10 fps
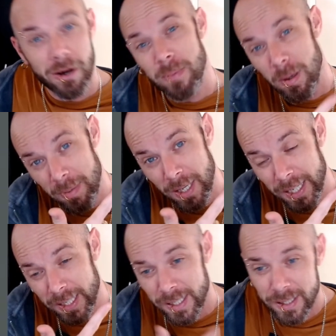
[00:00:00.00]
I'll pop a
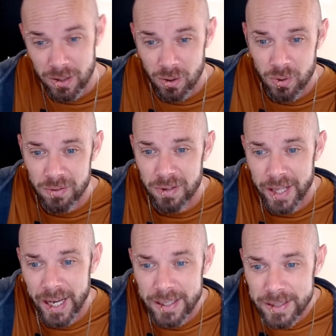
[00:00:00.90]
link in the corner for
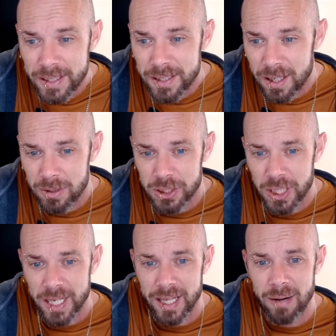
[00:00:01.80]
that. Go and
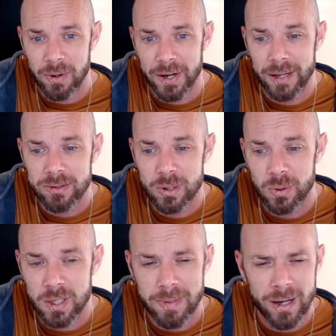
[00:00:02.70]
check that one out,
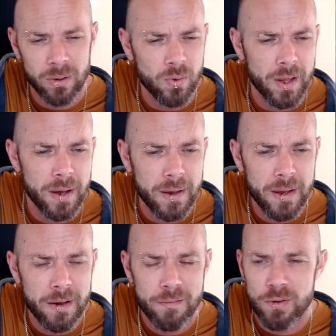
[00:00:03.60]
talking about all the
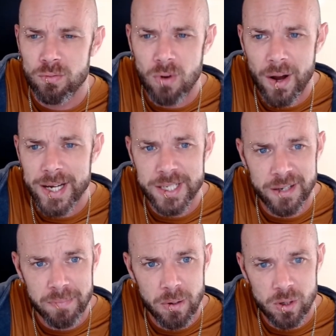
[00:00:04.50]
variety
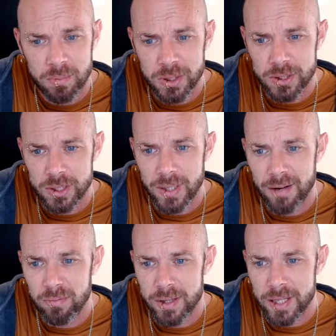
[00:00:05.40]
of build options you
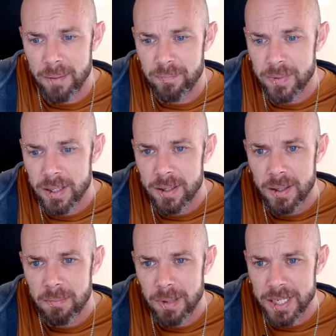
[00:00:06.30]
have with them.
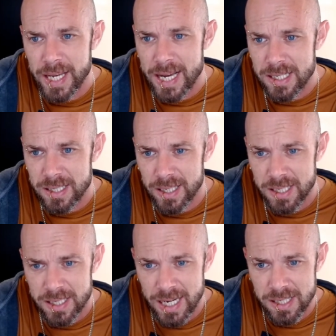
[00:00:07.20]
But yes,
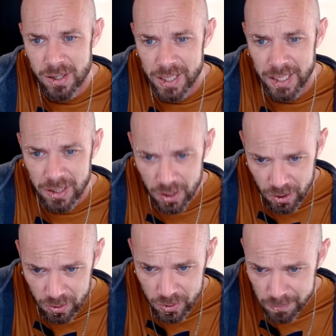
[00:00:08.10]
this set's looking cool.